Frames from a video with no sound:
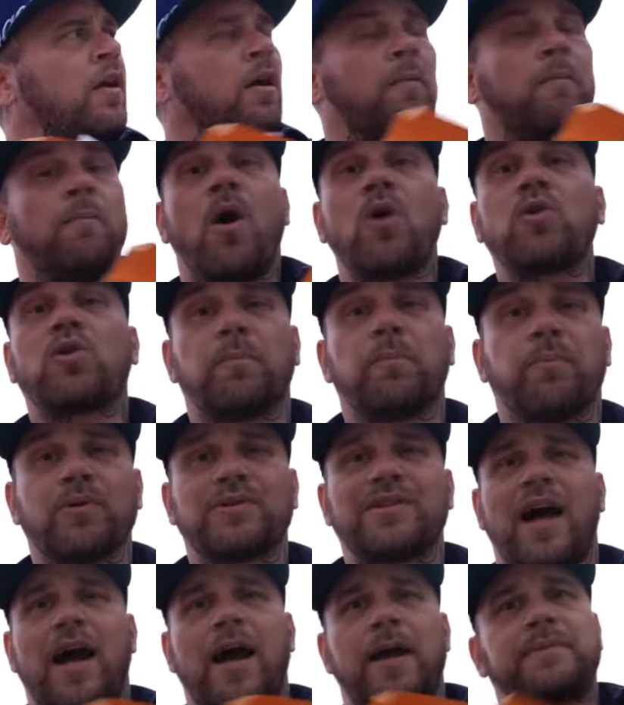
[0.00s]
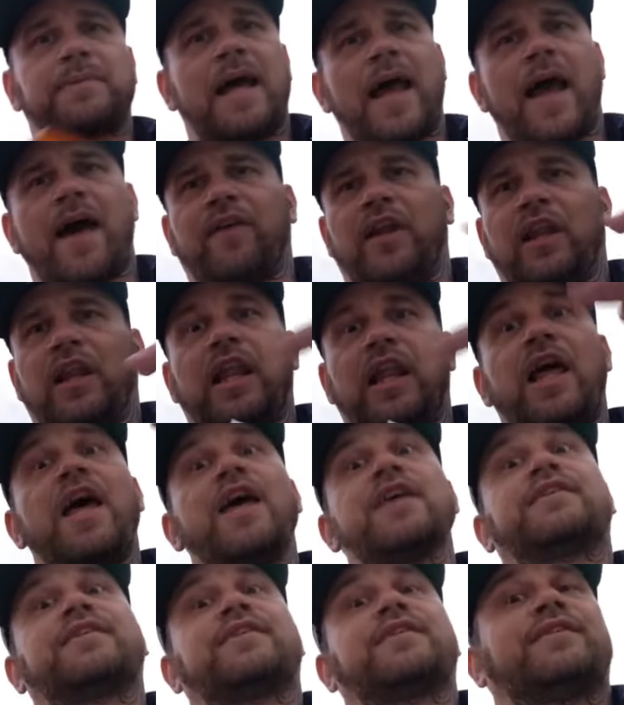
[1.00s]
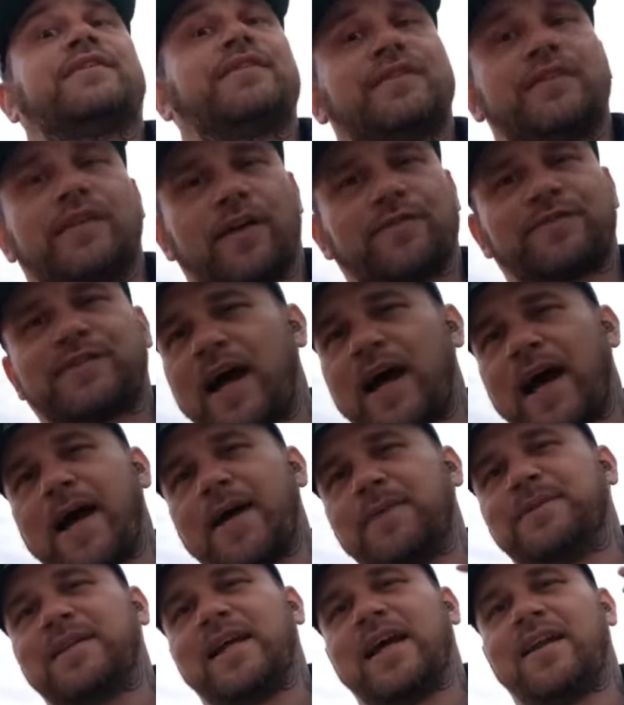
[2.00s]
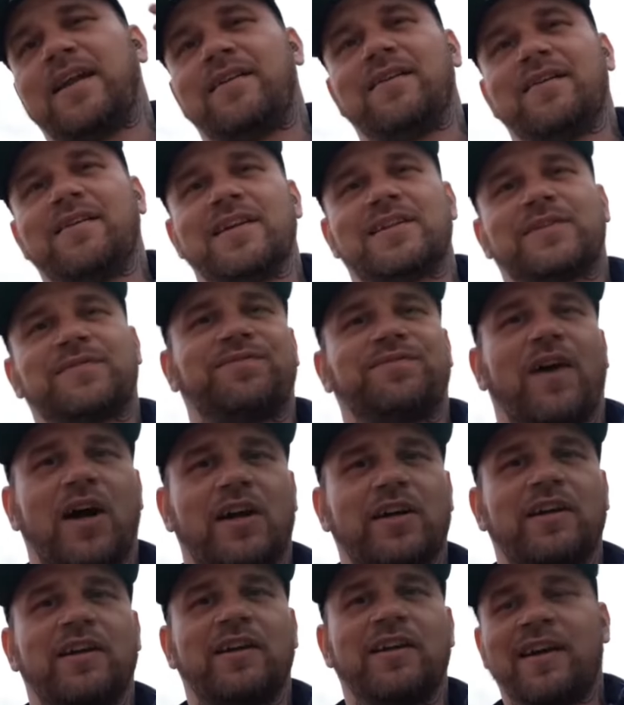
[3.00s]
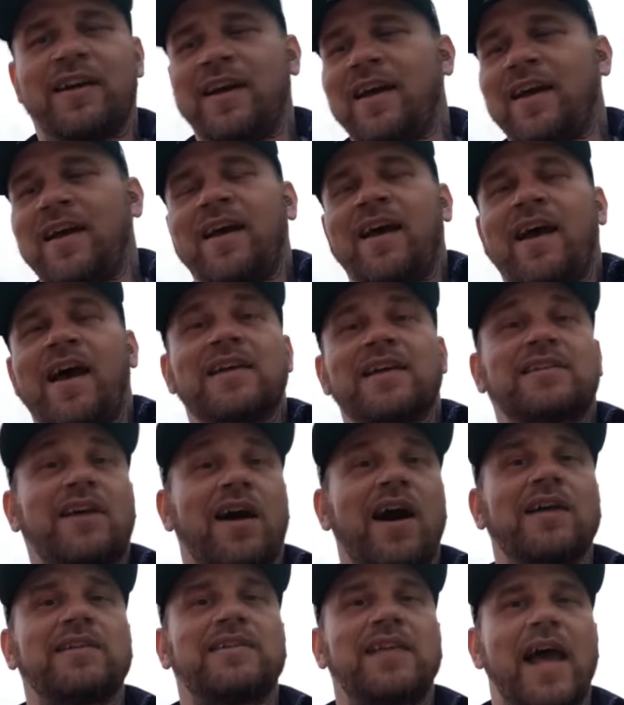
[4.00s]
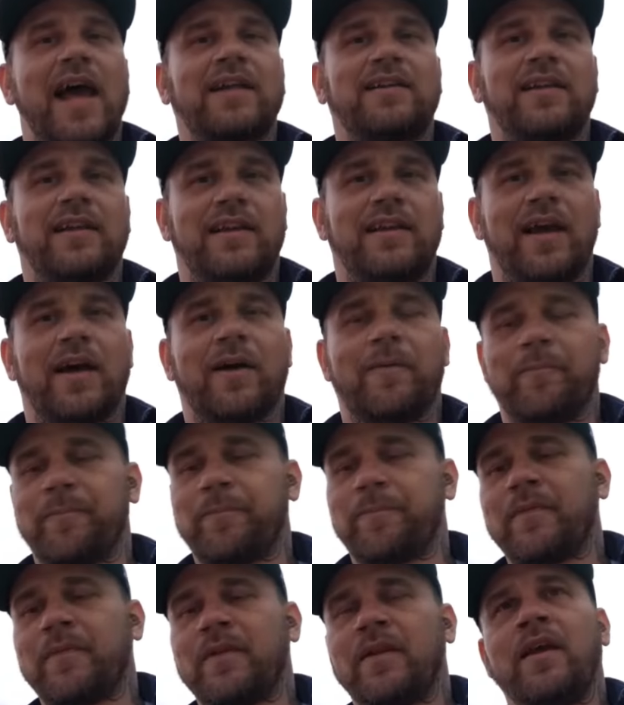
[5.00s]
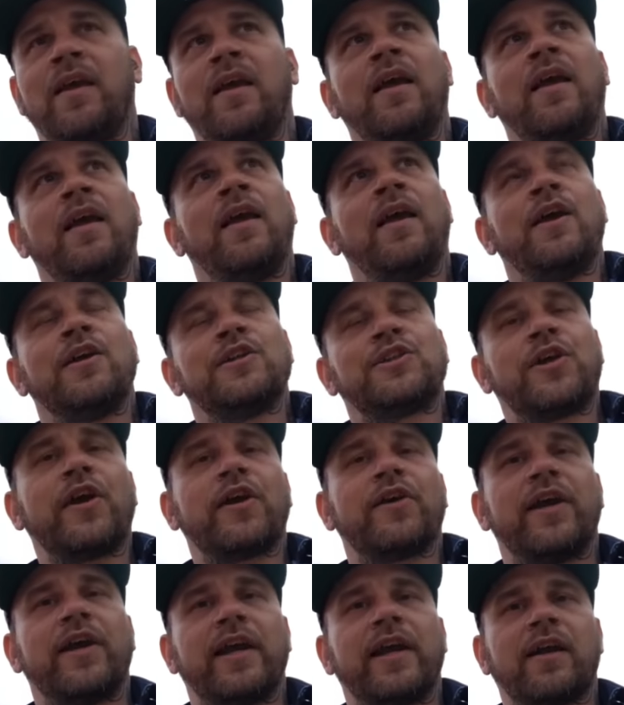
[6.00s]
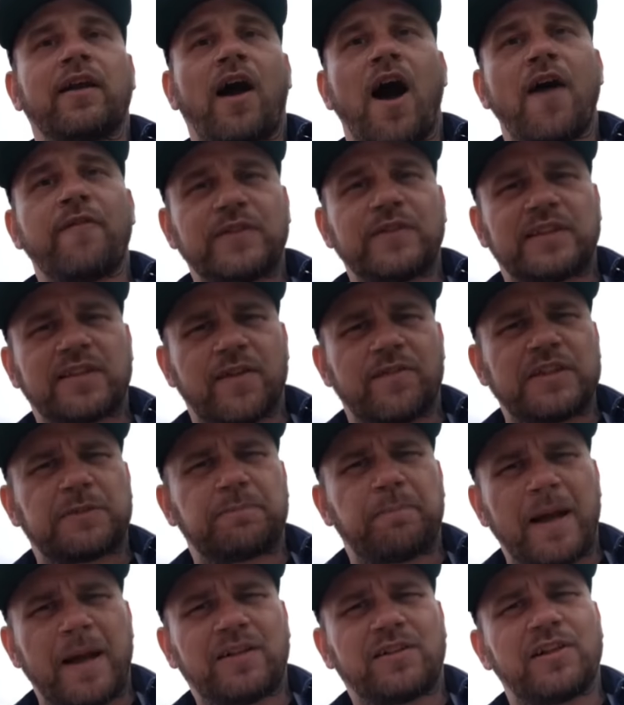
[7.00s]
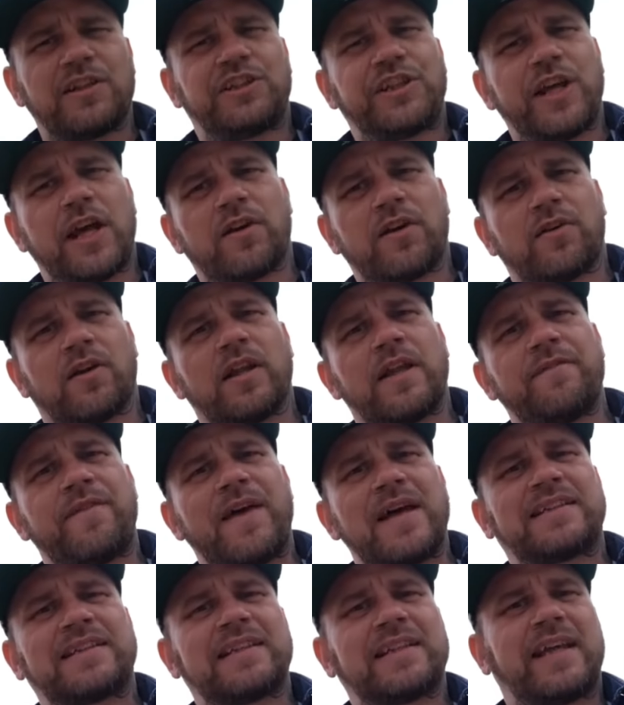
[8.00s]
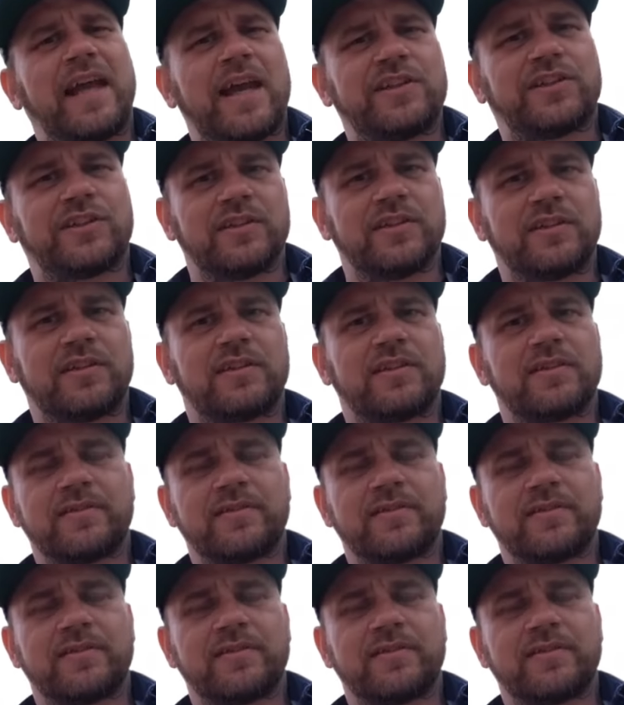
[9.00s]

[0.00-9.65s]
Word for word: multiple times, I have a list of times that this fucker has contacted them, triggering Office of Inspector General investigations.